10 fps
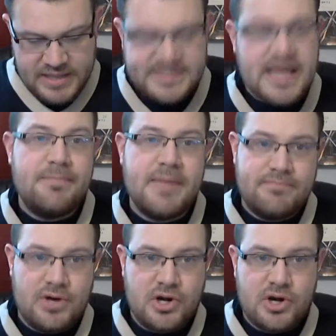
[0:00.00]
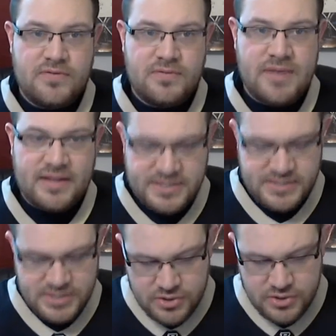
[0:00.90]
Zach Mettenberger from
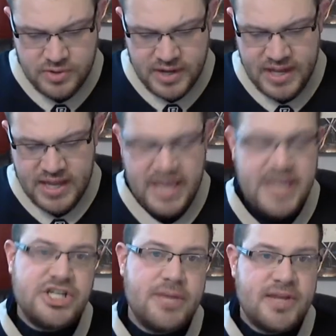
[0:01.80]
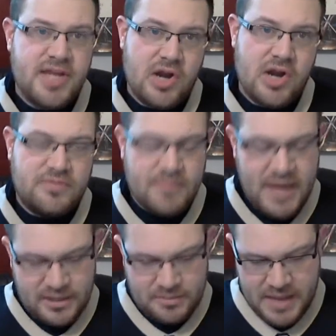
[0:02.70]
LSU, A.J. McCarron from
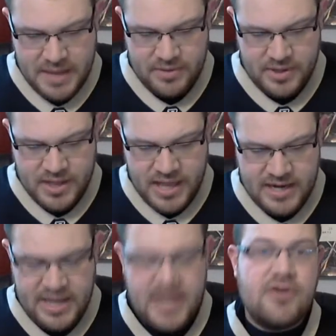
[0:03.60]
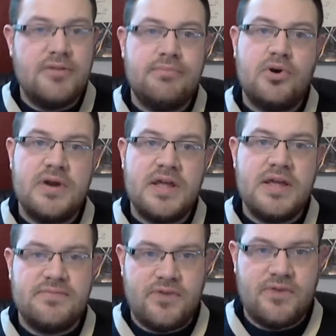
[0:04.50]
Alabama, and Aaron
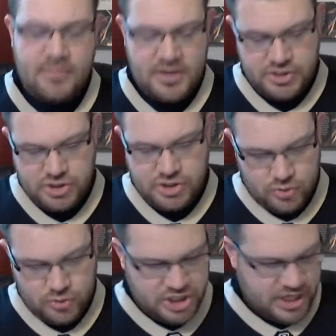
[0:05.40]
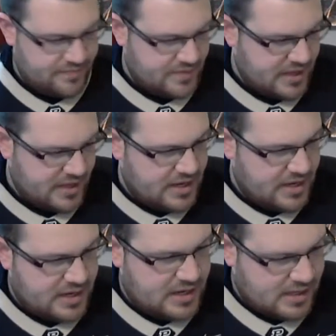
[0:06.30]
Murray from Georgia.
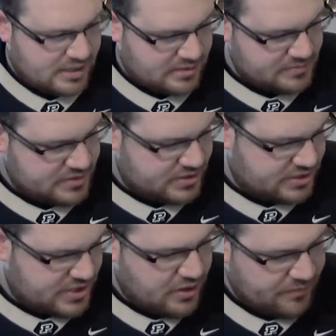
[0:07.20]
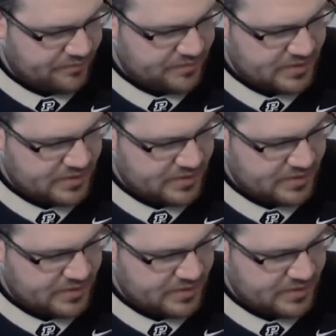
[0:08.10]
So